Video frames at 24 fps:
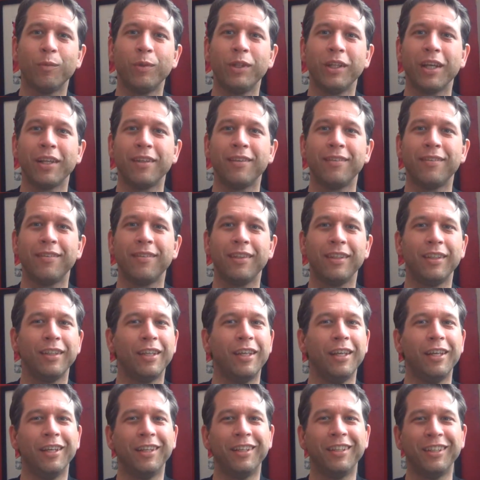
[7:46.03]
We got to see
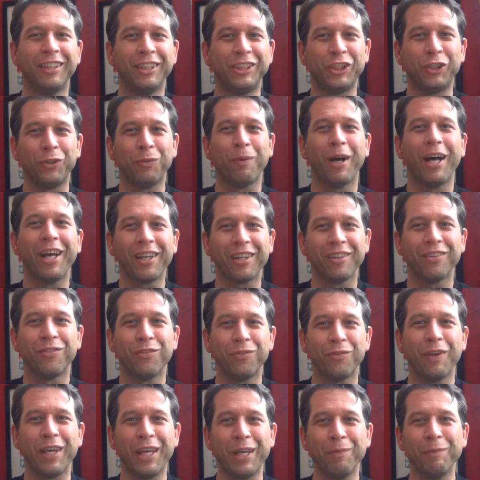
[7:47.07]
Chewbacca's
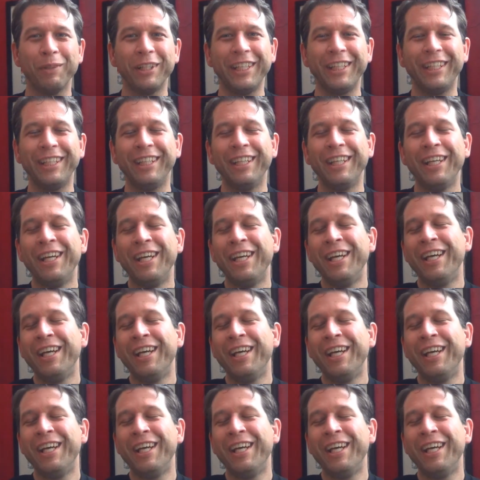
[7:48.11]
family,